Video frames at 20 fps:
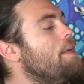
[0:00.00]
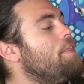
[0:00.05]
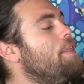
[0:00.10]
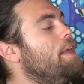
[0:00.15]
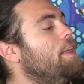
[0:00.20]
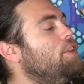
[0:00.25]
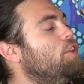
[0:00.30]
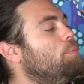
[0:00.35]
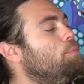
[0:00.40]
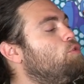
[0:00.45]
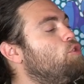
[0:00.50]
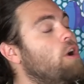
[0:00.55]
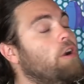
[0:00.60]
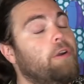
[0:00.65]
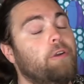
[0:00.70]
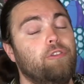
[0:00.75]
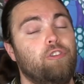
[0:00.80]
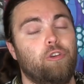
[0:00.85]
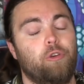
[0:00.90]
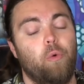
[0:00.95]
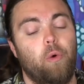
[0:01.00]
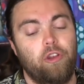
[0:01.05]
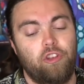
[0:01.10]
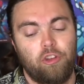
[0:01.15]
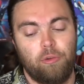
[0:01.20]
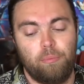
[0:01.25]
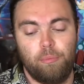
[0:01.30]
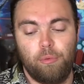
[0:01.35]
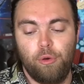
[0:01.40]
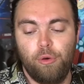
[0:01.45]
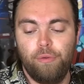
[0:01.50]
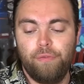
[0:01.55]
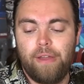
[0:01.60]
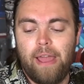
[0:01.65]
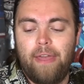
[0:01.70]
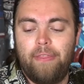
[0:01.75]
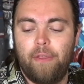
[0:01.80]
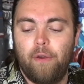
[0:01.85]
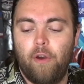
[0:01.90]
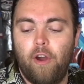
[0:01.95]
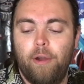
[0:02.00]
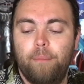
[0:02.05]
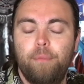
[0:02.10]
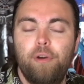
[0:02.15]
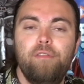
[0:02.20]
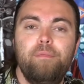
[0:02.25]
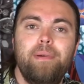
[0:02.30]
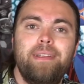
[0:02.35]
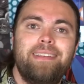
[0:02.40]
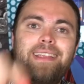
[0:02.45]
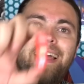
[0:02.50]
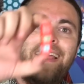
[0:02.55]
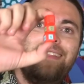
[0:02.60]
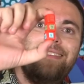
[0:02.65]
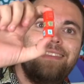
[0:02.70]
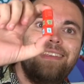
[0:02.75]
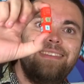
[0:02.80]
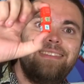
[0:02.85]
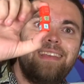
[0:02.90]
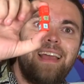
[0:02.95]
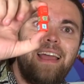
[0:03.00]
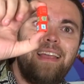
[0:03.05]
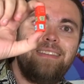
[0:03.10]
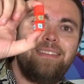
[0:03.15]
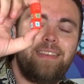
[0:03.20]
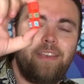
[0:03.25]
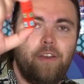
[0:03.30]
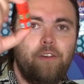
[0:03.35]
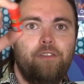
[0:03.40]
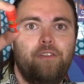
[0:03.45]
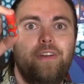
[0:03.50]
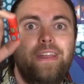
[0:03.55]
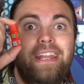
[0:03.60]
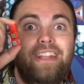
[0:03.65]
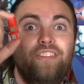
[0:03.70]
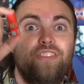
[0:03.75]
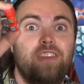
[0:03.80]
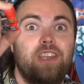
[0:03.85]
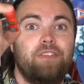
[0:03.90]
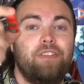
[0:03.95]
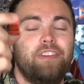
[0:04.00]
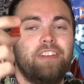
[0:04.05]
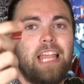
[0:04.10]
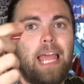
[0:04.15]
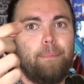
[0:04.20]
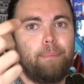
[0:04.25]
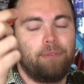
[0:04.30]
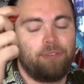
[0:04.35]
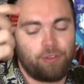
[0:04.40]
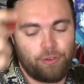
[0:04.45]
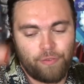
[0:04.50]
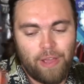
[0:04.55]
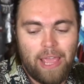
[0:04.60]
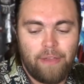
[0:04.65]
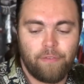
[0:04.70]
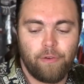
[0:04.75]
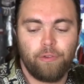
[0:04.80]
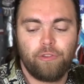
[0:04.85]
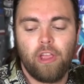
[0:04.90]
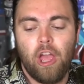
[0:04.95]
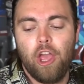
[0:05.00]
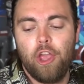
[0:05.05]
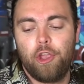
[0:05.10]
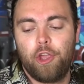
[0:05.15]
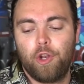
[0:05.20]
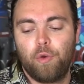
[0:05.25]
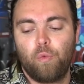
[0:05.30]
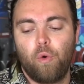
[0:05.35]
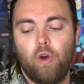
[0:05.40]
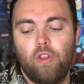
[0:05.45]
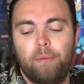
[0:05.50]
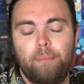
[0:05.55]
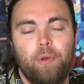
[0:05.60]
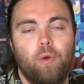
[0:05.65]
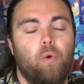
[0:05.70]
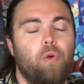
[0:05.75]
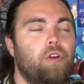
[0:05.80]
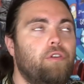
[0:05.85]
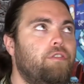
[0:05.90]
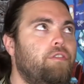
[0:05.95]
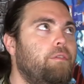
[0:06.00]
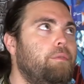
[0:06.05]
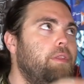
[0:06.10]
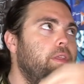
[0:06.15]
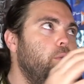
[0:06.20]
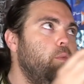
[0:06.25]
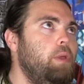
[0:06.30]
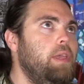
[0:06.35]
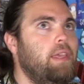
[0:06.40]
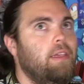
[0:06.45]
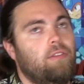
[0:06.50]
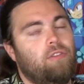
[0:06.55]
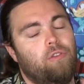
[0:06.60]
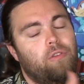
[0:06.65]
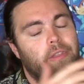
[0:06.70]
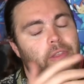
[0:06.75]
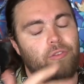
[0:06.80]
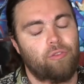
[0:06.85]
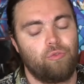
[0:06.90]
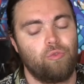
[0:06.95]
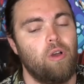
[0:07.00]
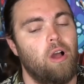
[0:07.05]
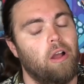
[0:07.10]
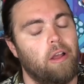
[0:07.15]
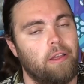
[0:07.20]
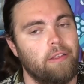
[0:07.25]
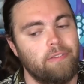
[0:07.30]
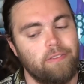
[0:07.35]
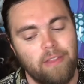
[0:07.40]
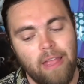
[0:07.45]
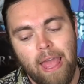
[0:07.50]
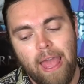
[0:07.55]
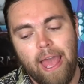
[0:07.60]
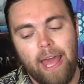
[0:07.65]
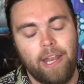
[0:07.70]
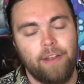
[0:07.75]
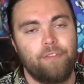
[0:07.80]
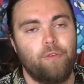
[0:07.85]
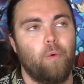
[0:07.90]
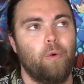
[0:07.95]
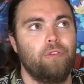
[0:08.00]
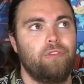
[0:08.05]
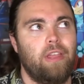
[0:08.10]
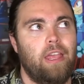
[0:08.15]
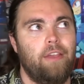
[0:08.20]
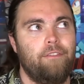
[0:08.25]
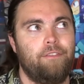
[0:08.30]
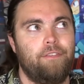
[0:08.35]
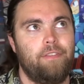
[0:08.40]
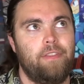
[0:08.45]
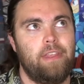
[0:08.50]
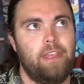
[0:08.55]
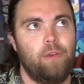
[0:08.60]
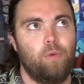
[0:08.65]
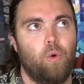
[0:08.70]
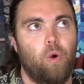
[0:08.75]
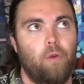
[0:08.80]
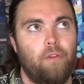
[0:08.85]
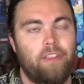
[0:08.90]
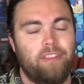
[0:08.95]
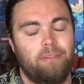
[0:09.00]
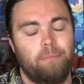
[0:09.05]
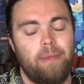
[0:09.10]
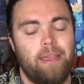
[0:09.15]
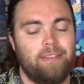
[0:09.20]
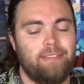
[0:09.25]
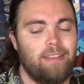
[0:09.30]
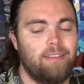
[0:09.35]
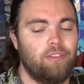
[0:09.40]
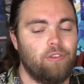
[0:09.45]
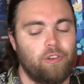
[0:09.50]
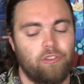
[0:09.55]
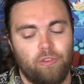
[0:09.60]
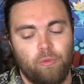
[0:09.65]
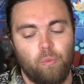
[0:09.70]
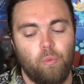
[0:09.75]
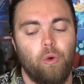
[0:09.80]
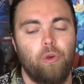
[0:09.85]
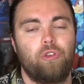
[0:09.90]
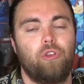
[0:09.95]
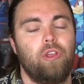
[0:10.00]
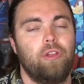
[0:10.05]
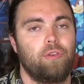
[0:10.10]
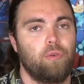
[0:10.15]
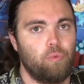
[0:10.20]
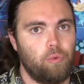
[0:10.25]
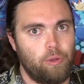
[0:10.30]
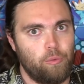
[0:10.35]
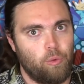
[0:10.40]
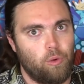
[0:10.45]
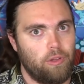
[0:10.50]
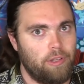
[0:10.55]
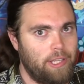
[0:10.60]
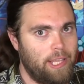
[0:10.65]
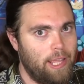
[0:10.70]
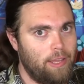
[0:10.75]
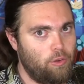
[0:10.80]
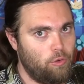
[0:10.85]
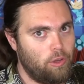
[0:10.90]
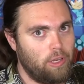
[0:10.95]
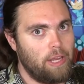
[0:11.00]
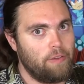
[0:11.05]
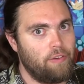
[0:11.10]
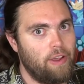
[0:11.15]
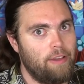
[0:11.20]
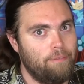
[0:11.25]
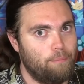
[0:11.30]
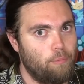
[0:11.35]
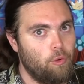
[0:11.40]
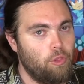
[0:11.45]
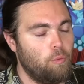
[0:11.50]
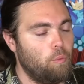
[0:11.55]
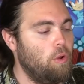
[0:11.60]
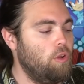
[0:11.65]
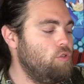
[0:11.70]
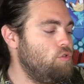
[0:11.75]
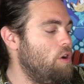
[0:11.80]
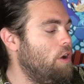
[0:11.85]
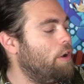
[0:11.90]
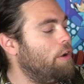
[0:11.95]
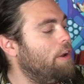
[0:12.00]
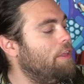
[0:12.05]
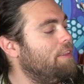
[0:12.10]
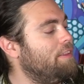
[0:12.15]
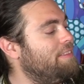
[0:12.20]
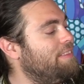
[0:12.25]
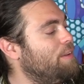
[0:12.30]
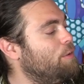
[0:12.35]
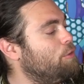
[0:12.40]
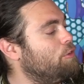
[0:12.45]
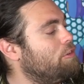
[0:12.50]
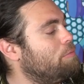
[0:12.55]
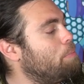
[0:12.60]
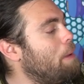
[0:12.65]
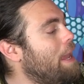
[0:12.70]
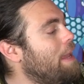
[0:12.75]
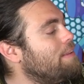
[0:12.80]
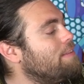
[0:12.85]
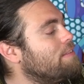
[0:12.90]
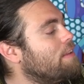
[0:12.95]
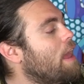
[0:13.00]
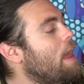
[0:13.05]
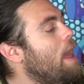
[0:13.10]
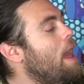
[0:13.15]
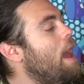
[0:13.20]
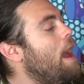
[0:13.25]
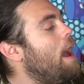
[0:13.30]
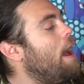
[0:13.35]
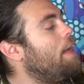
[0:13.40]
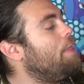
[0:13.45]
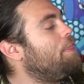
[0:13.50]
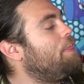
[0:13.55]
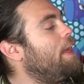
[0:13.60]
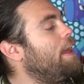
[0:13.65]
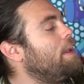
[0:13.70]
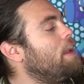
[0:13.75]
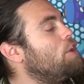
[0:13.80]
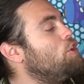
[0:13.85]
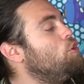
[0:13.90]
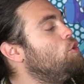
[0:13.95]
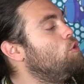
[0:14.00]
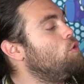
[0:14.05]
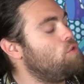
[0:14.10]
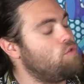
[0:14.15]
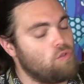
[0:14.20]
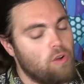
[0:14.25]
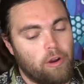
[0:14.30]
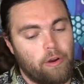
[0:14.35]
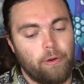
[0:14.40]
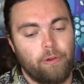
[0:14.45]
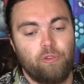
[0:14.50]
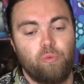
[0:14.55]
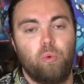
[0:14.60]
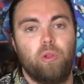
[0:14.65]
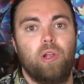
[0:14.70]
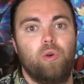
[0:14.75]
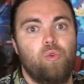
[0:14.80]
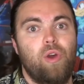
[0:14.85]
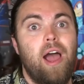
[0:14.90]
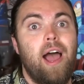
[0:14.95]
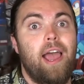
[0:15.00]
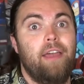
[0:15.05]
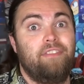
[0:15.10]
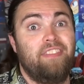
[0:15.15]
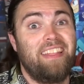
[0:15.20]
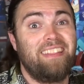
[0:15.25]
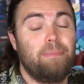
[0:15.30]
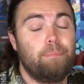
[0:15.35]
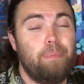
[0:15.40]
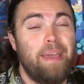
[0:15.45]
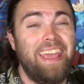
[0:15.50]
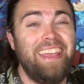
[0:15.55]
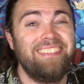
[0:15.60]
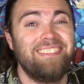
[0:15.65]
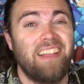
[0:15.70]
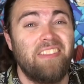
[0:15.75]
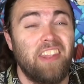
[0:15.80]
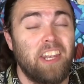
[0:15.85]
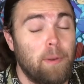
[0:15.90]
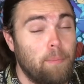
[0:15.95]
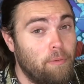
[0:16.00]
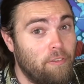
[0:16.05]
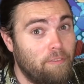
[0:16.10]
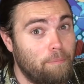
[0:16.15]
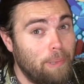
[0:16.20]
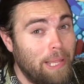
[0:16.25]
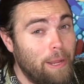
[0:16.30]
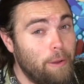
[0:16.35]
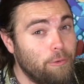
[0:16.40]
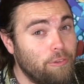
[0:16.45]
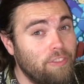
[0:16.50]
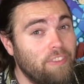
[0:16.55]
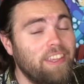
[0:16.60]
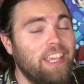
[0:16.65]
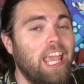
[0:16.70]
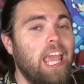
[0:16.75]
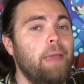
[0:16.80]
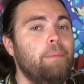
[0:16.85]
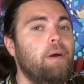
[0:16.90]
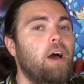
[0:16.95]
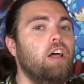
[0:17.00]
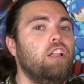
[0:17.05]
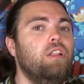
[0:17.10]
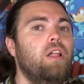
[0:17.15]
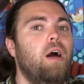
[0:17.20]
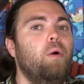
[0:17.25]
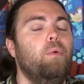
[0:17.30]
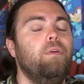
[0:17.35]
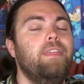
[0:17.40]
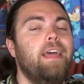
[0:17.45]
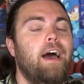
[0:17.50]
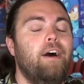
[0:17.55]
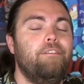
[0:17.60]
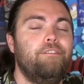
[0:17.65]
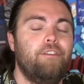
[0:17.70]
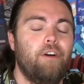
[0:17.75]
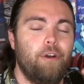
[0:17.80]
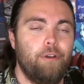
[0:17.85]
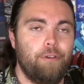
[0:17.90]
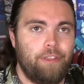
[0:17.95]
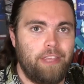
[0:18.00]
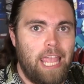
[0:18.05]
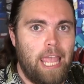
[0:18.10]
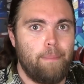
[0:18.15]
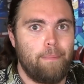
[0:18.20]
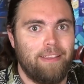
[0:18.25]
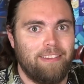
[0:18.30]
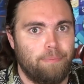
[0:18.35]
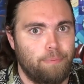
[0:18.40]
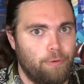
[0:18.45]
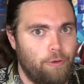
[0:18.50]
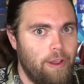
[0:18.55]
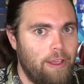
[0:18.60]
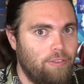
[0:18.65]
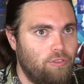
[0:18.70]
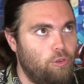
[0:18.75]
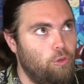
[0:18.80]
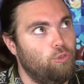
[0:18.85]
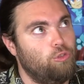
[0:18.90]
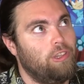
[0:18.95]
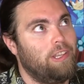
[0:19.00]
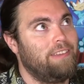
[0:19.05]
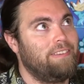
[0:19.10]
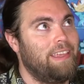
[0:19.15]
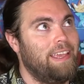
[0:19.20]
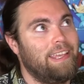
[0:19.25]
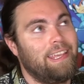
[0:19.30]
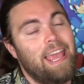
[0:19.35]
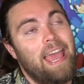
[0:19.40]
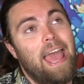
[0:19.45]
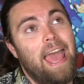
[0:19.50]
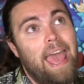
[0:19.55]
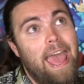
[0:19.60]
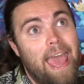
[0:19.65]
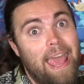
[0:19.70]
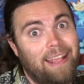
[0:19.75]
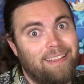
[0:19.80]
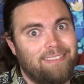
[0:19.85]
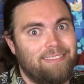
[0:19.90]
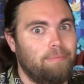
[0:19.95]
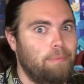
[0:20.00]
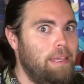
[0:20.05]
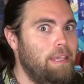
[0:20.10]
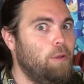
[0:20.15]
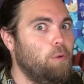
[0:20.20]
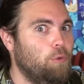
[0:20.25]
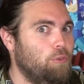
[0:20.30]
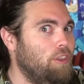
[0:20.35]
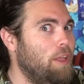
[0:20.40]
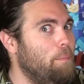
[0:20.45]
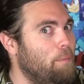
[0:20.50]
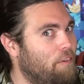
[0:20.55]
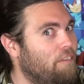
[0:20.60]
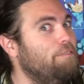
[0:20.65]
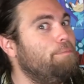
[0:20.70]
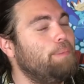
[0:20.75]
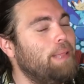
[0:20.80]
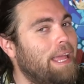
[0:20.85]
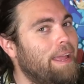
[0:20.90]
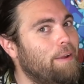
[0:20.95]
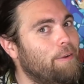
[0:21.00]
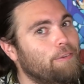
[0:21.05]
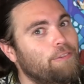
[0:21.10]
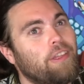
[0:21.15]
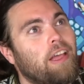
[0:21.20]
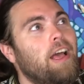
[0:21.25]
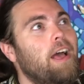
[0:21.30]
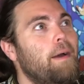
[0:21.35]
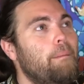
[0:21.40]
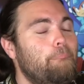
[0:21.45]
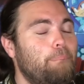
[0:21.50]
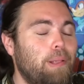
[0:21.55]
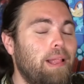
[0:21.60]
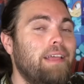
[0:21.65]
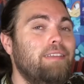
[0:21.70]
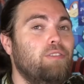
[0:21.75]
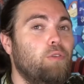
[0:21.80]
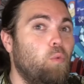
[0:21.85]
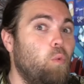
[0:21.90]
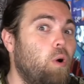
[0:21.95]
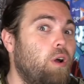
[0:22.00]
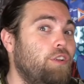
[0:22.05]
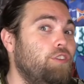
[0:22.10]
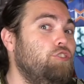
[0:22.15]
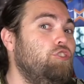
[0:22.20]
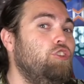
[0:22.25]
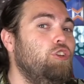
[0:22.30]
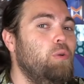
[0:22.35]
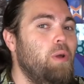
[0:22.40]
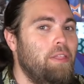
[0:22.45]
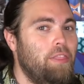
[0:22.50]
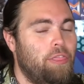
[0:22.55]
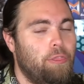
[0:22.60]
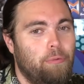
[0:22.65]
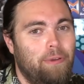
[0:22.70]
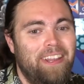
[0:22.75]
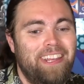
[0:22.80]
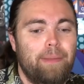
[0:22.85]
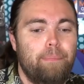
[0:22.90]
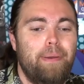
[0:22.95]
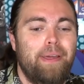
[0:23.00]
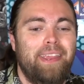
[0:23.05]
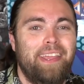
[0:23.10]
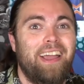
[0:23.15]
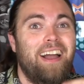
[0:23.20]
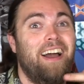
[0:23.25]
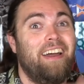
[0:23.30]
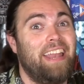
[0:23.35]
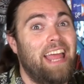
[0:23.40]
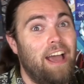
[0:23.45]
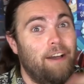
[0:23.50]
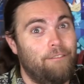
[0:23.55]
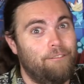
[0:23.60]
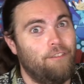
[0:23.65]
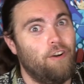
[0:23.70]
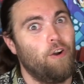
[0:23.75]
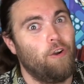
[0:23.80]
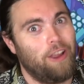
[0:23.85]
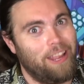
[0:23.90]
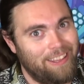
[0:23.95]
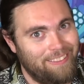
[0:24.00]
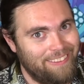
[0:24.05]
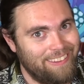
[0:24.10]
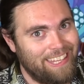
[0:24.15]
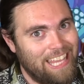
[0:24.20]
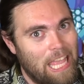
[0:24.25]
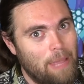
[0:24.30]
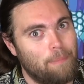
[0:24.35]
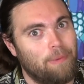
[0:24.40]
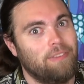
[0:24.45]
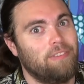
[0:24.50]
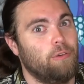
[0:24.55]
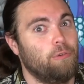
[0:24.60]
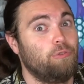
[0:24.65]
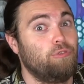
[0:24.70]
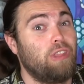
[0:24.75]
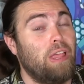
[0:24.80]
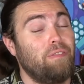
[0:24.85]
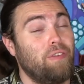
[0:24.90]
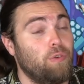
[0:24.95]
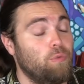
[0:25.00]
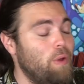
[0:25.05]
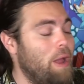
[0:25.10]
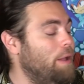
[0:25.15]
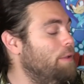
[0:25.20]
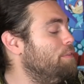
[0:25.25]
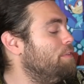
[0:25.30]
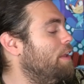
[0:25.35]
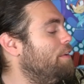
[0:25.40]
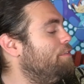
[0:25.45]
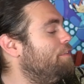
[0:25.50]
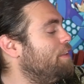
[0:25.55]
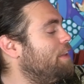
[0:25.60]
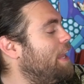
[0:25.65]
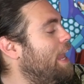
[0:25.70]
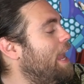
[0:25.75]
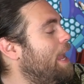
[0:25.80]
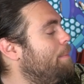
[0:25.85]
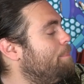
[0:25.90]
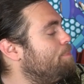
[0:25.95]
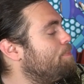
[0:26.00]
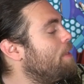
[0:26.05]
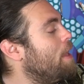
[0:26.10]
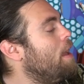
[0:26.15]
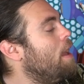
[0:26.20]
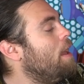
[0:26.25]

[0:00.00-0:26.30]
Then drunkards are going to move, and there are movement dice, these guys here, for each of the different type of survivors. You're going to roll them in order from the weakest to the strongest, and of course, if the roll doesn't make sense, it doesn't work, you have to re-roll it again. You can never have more than one drunkard on a single space. Uh, then new drunkards will arrive. And that's based on the number of players in the game, along with how far the game has progressed. Usually it's like X equals number of players plus one, two, and three, depending on how far in the game is. or seven rounds of the game.